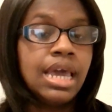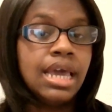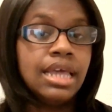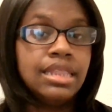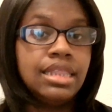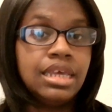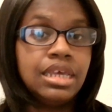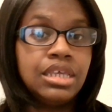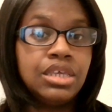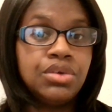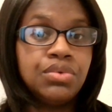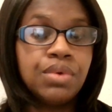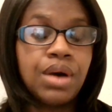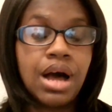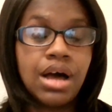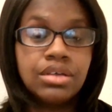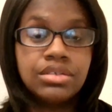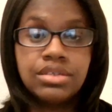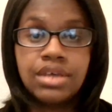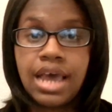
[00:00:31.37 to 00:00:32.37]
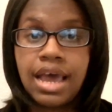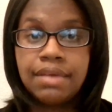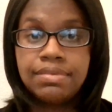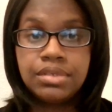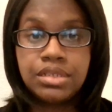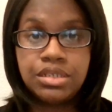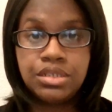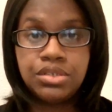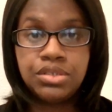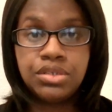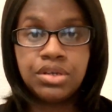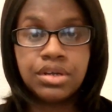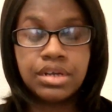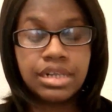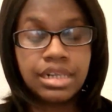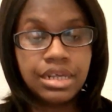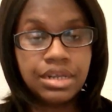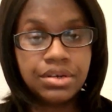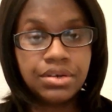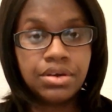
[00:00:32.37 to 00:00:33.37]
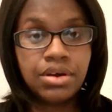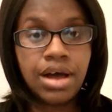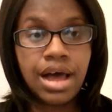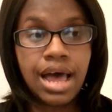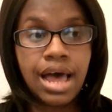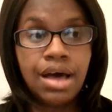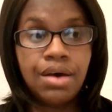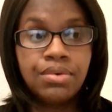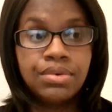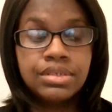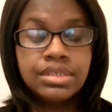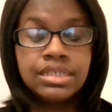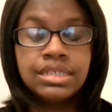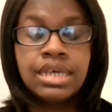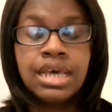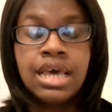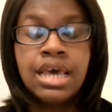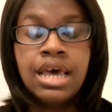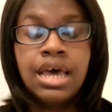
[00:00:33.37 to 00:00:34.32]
and then you will also have to do your clinical hours.